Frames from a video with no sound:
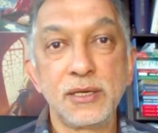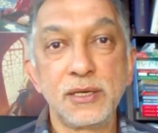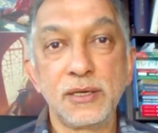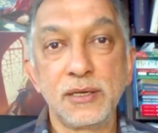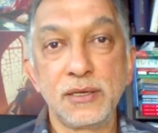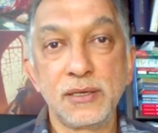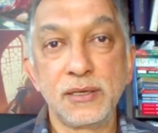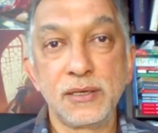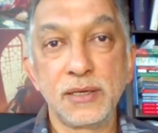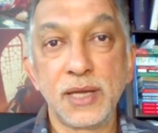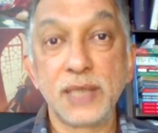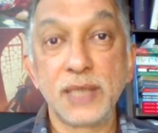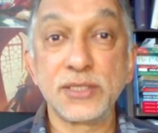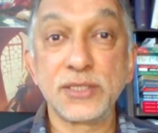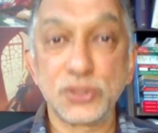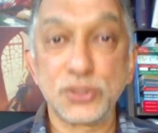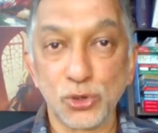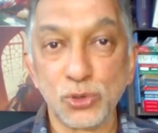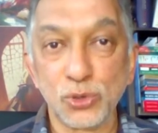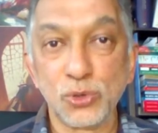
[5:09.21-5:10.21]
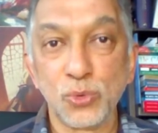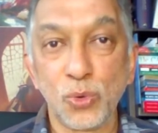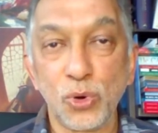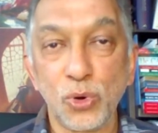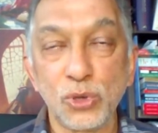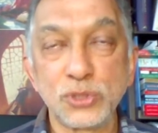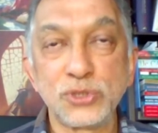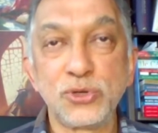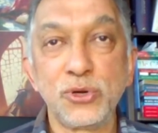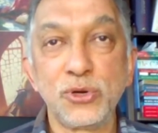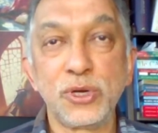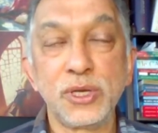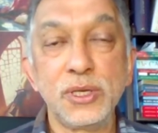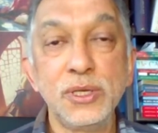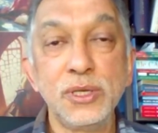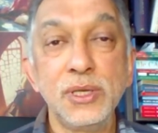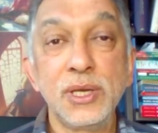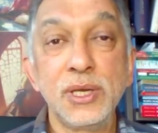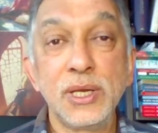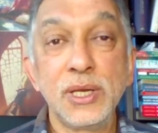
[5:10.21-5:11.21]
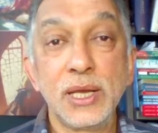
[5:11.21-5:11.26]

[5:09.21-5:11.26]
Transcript: has its own wars going,